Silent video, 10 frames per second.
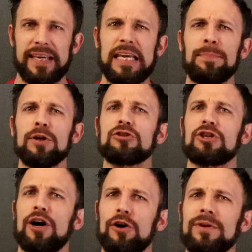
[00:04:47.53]
Keep your
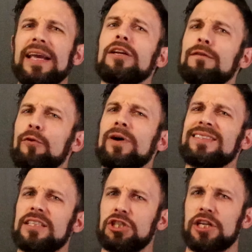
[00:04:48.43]
tone and your
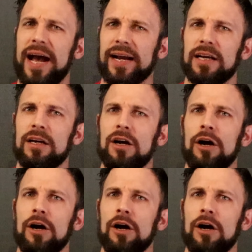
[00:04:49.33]
voice in check.